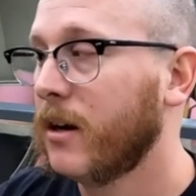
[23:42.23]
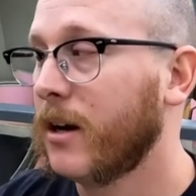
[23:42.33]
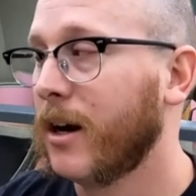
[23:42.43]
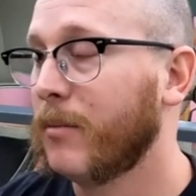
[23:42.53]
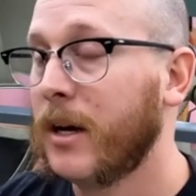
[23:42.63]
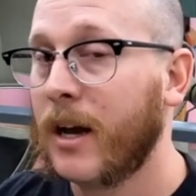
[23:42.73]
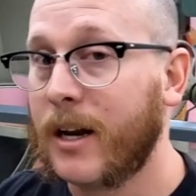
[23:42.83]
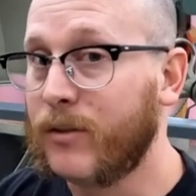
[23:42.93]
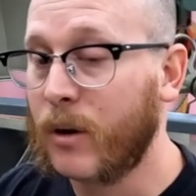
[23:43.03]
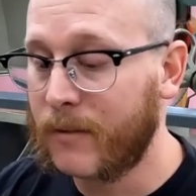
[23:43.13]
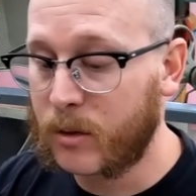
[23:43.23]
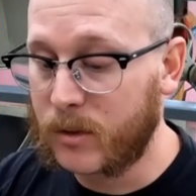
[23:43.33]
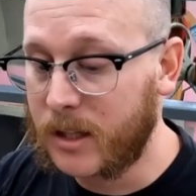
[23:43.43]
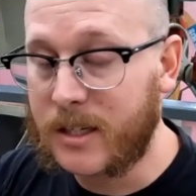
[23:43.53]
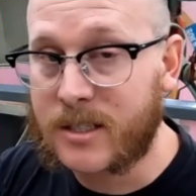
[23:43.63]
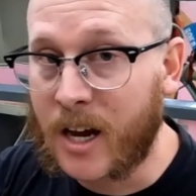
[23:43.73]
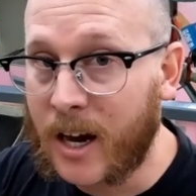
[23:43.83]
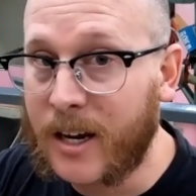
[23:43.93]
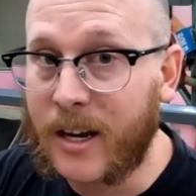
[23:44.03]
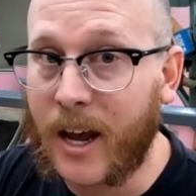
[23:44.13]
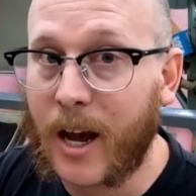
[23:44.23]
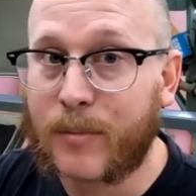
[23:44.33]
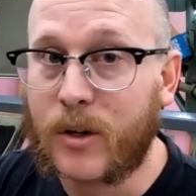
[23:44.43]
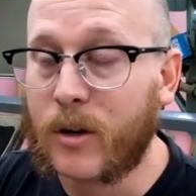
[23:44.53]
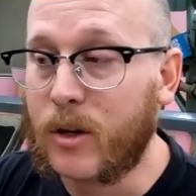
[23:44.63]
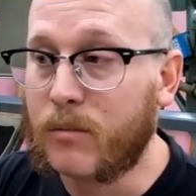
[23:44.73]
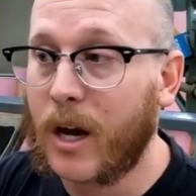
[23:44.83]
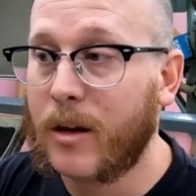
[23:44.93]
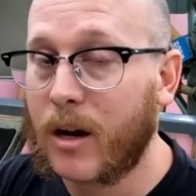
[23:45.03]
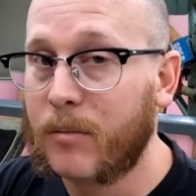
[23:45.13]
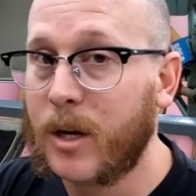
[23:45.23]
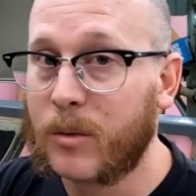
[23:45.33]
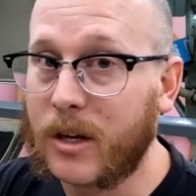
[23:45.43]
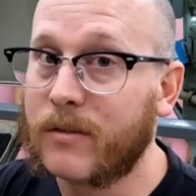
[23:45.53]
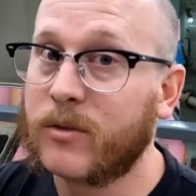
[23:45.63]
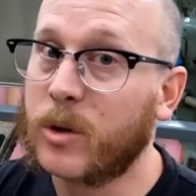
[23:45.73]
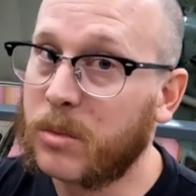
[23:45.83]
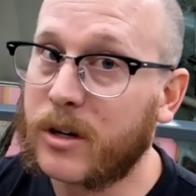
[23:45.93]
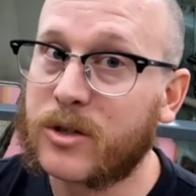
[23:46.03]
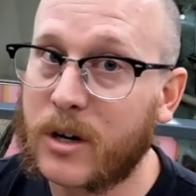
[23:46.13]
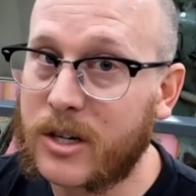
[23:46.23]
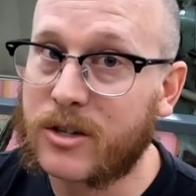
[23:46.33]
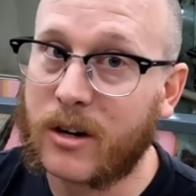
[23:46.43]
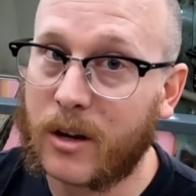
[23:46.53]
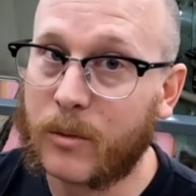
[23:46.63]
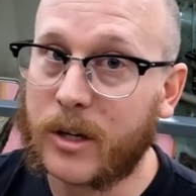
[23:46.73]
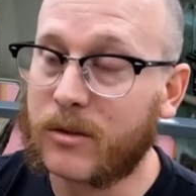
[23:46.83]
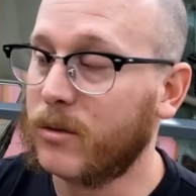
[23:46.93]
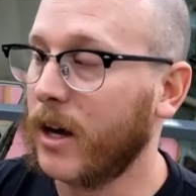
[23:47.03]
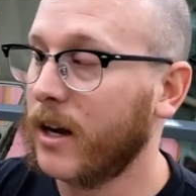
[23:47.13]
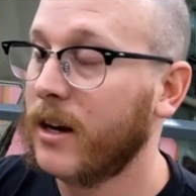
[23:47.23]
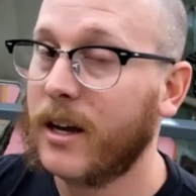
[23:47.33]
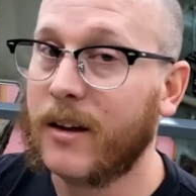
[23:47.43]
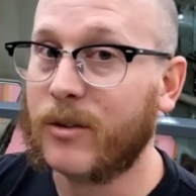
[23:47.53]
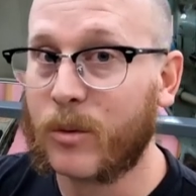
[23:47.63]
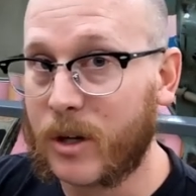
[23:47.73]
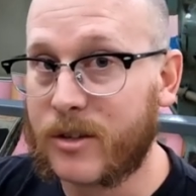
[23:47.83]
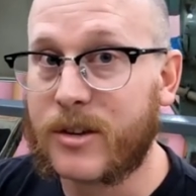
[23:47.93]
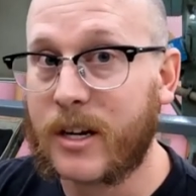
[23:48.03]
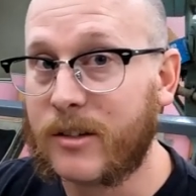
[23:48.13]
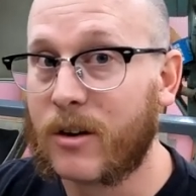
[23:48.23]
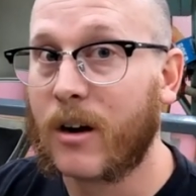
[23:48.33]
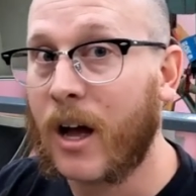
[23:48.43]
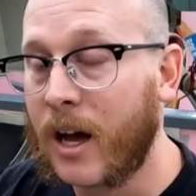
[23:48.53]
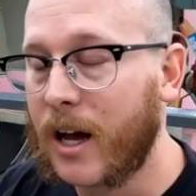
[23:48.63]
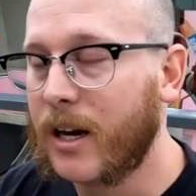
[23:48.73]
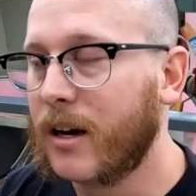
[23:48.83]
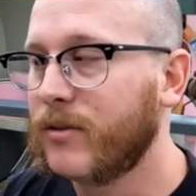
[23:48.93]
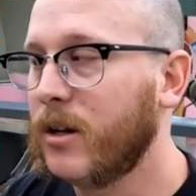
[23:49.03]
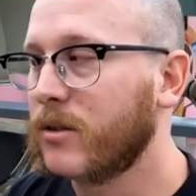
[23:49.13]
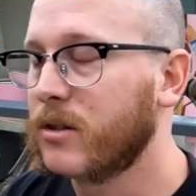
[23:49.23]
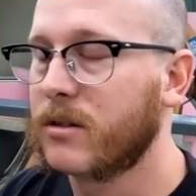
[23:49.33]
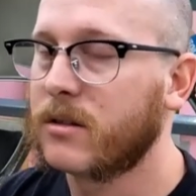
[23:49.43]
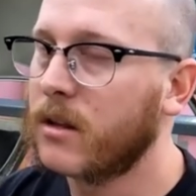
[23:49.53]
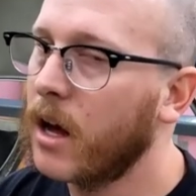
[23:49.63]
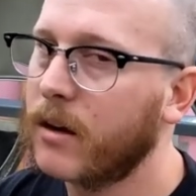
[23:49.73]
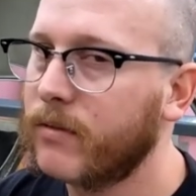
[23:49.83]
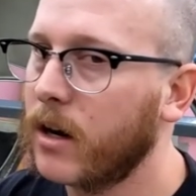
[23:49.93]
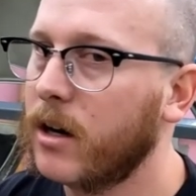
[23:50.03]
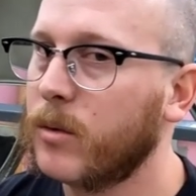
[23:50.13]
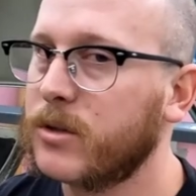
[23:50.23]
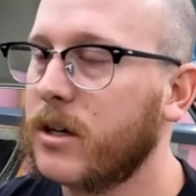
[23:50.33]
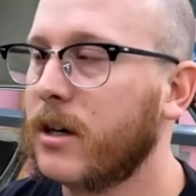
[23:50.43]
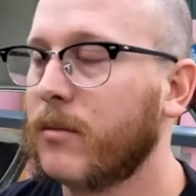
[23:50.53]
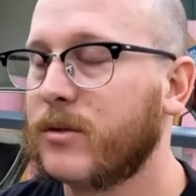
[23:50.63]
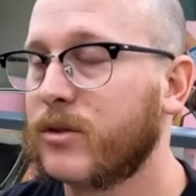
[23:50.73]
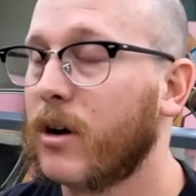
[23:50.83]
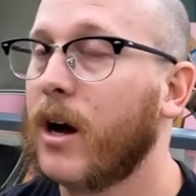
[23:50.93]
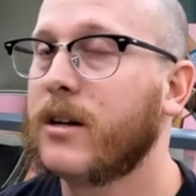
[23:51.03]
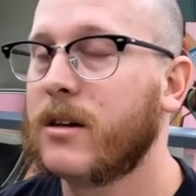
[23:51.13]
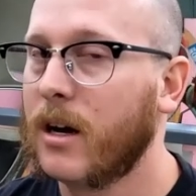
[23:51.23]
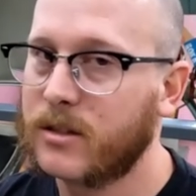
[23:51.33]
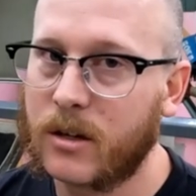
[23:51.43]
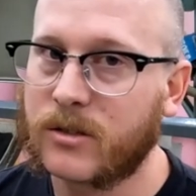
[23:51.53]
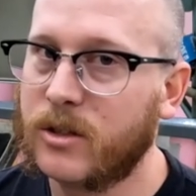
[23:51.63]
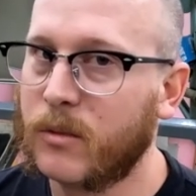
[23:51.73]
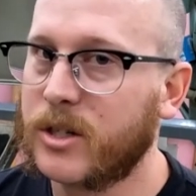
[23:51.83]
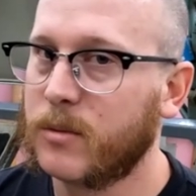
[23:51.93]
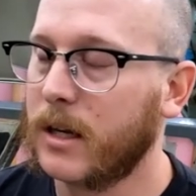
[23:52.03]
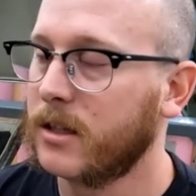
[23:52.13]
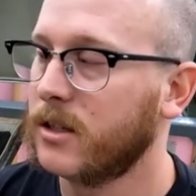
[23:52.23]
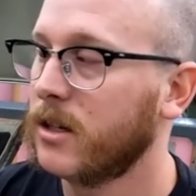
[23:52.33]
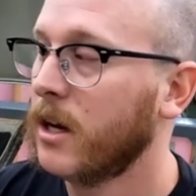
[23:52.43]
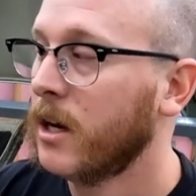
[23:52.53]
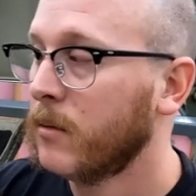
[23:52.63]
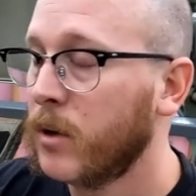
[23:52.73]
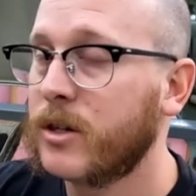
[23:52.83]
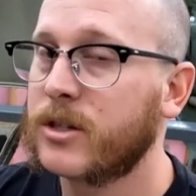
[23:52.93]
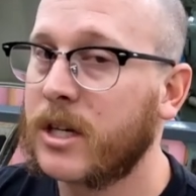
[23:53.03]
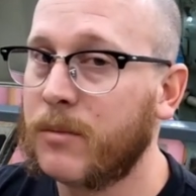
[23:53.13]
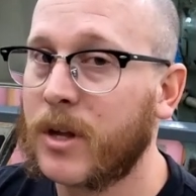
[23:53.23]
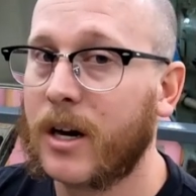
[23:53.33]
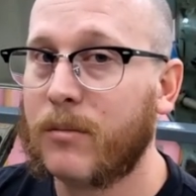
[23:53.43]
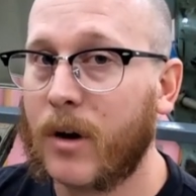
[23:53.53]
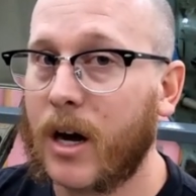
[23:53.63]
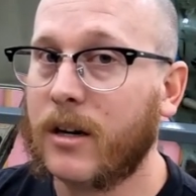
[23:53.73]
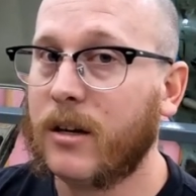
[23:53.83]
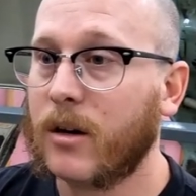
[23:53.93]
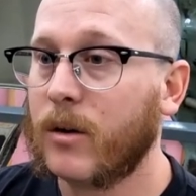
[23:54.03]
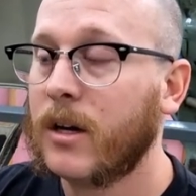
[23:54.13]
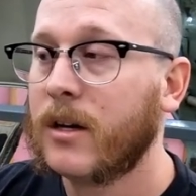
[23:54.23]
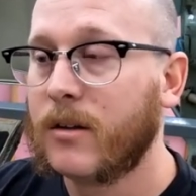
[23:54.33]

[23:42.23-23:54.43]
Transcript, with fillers: Um, and if you have a really tight gap, you know, you may not be able to get full penetration all the way through that if your weld settings aren't high enough, you know. So there's a lot of variables here, and I'm trying to not talk too much about this, but just keep that in mind, you know.